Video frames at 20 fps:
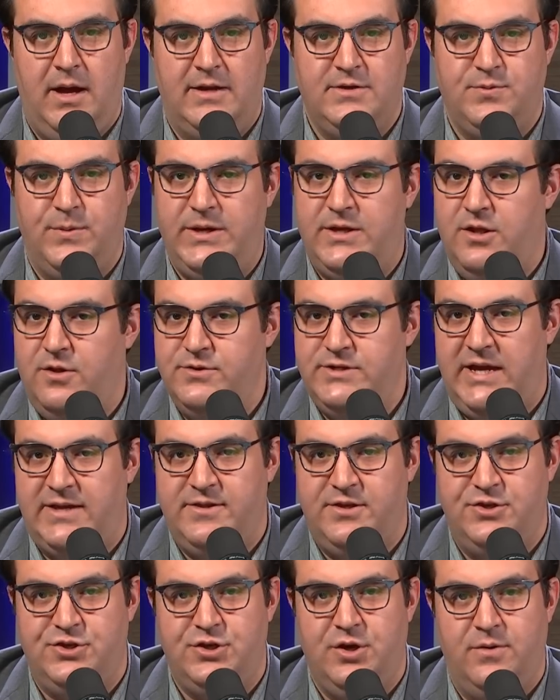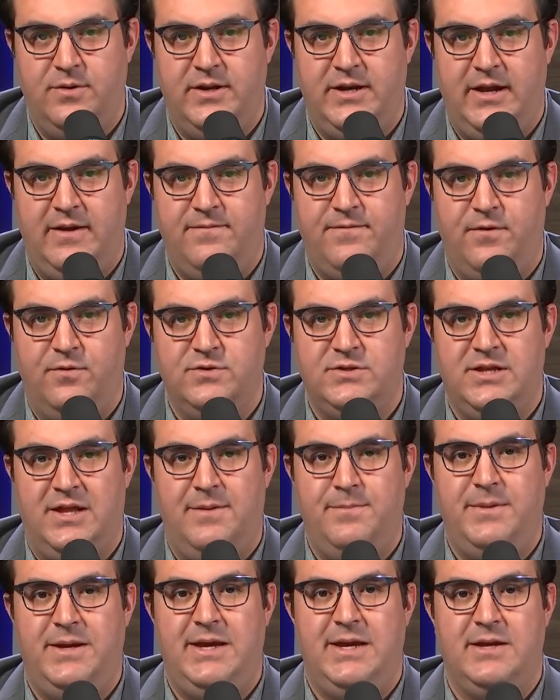As we close out the show today, folks,
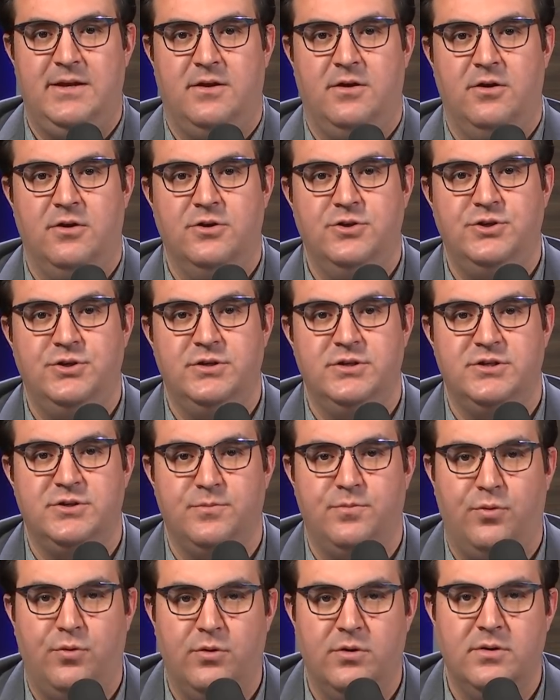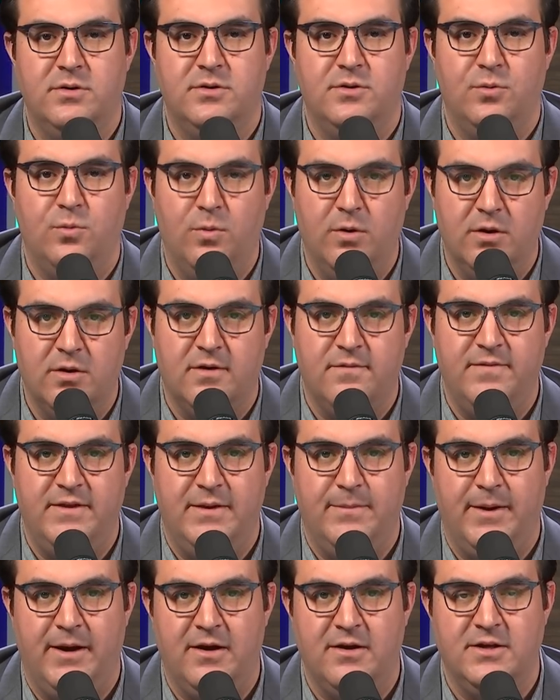let me encourage you to support the work of the
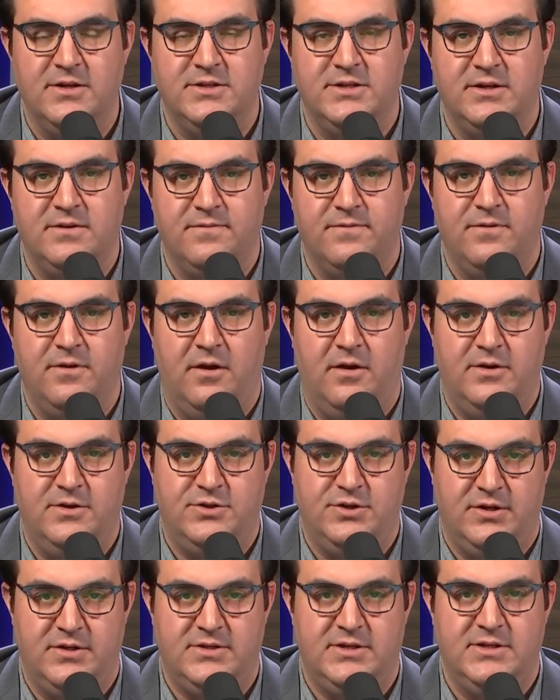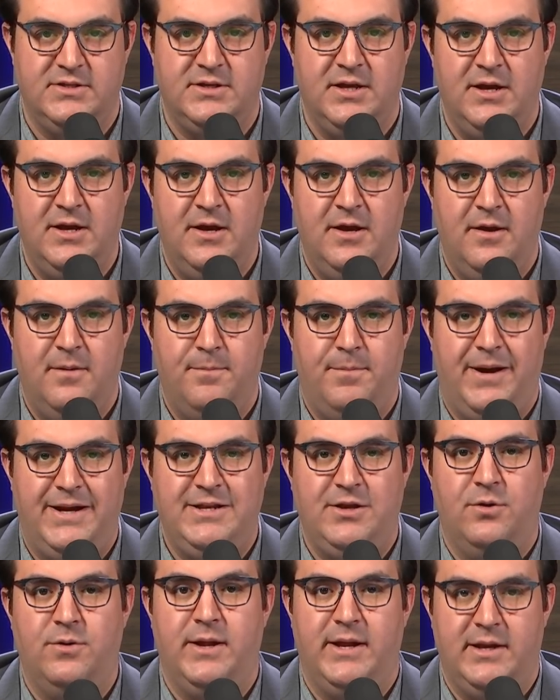American Center for Law and Justice by
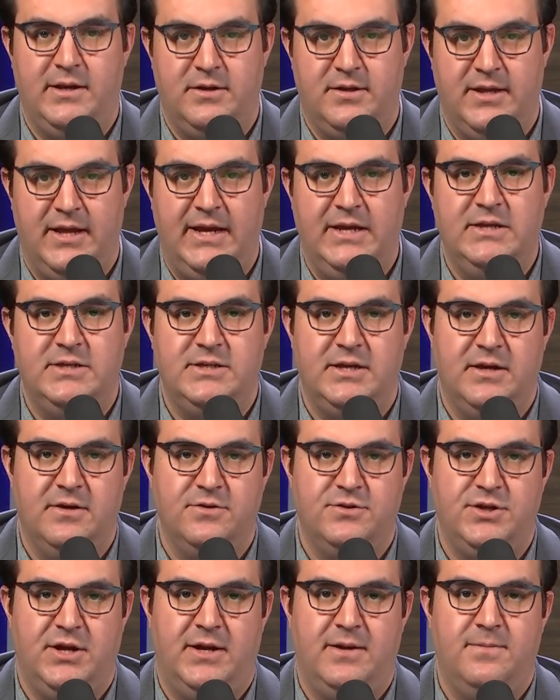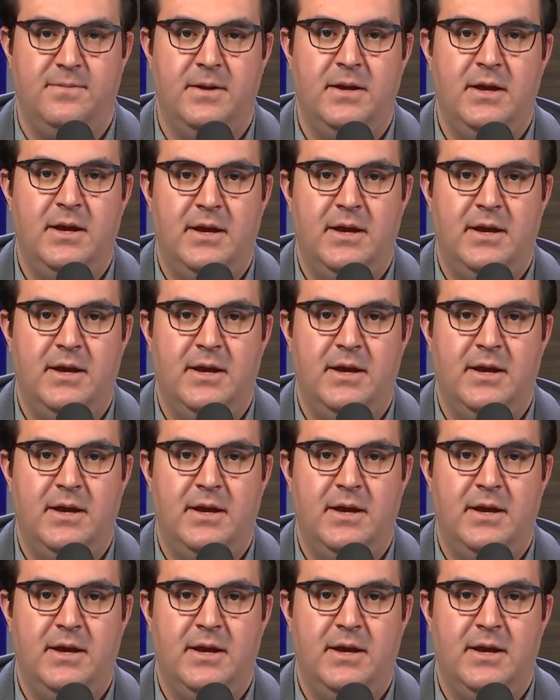donating to the ACLJ.